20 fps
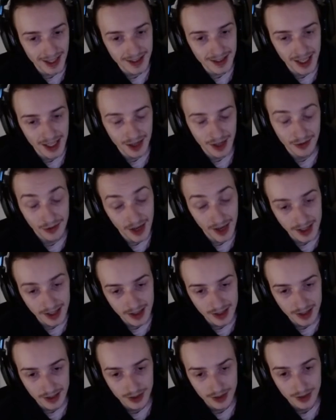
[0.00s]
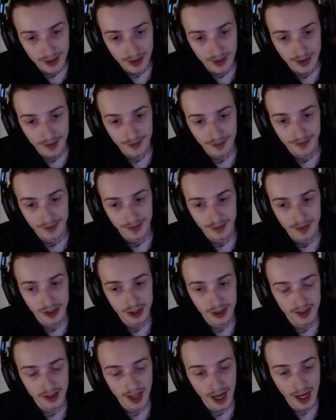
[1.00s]
take fights. There's
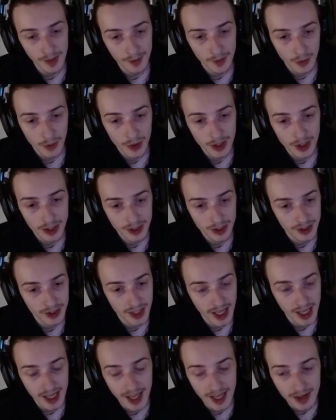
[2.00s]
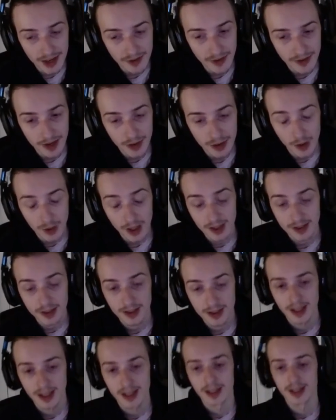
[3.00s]
a timer where you can take any fight you want.
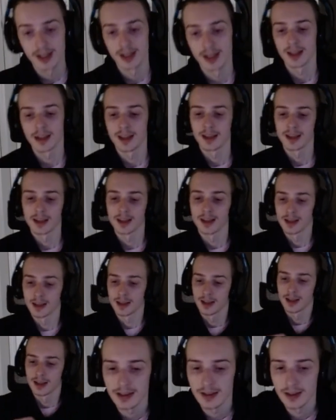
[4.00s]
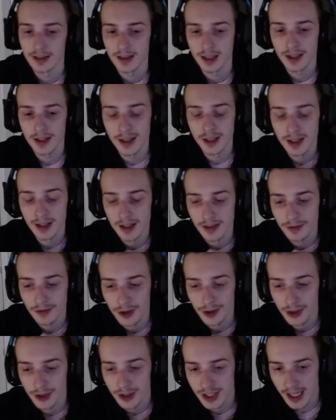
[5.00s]
And then for
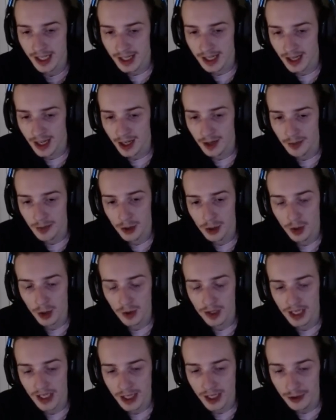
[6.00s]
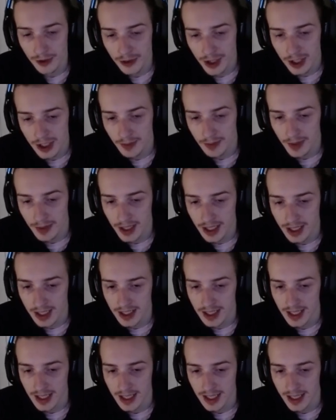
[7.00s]
your 2nd item, you go Landry's
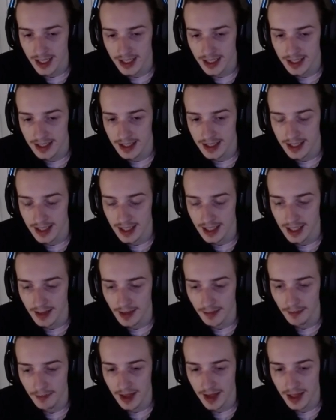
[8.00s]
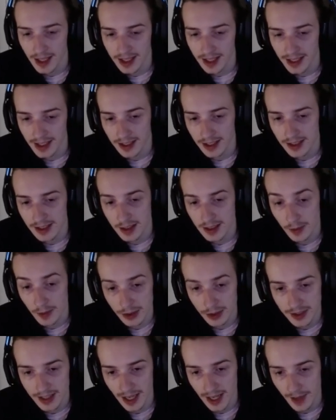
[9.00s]
because it is the mythic that does the
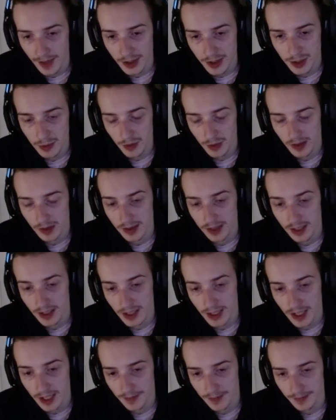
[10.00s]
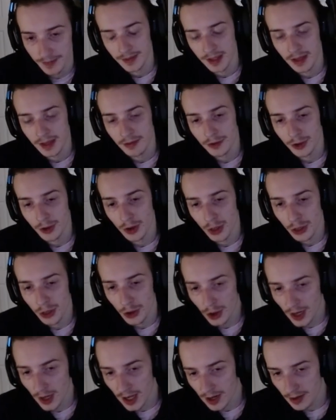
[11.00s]
most damage with Lillia. And then for your
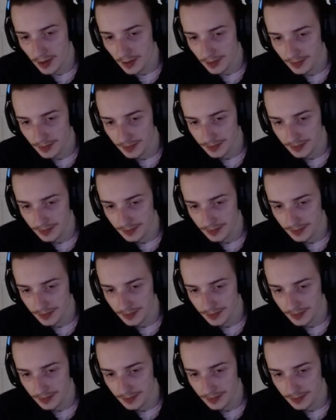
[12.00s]
3rd item,